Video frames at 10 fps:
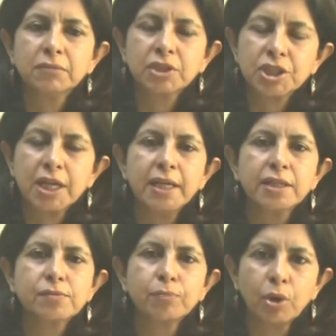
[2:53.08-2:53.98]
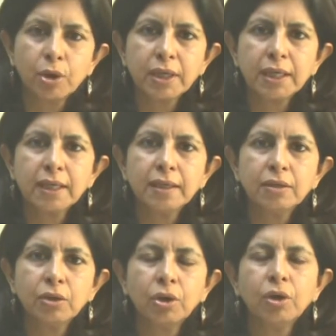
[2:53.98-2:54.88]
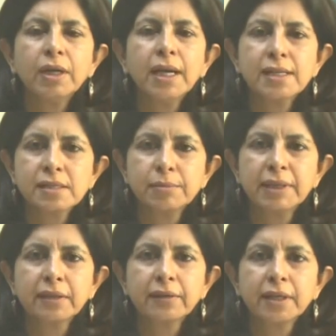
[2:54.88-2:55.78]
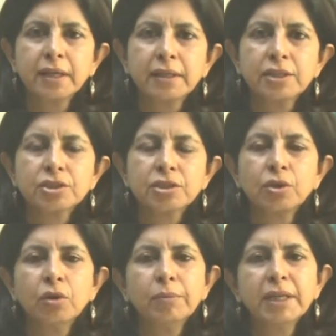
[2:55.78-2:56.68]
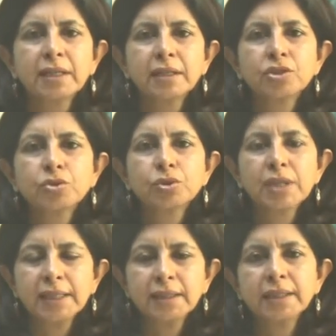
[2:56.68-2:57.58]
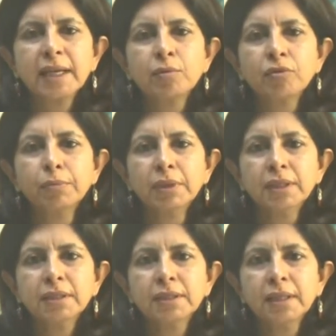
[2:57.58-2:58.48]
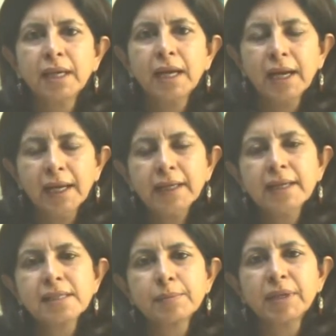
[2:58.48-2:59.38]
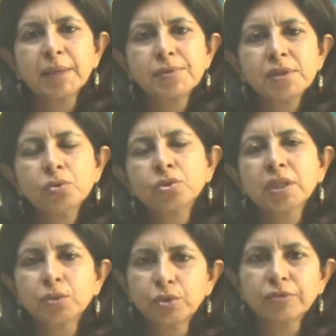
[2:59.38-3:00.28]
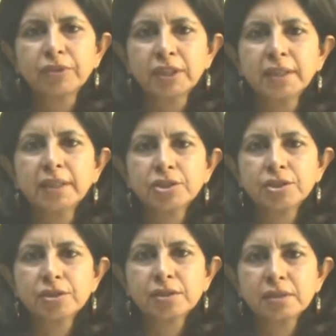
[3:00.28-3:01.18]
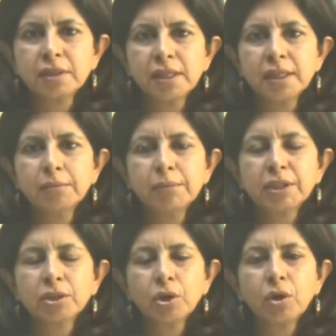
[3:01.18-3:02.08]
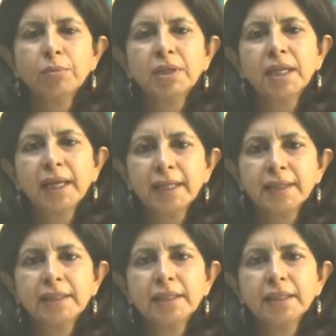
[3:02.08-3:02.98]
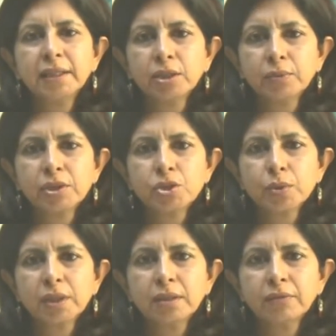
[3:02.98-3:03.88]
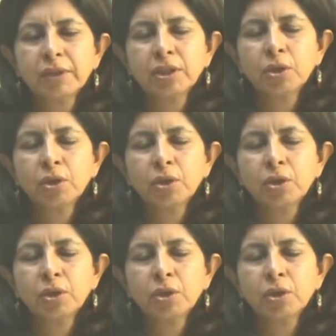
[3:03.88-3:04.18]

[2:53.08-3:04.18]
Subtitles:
the child is born dull or has some mental retardation or mental issues at the time of birth and has epilepsy, those are two different conditions. But a normal, healthy individual will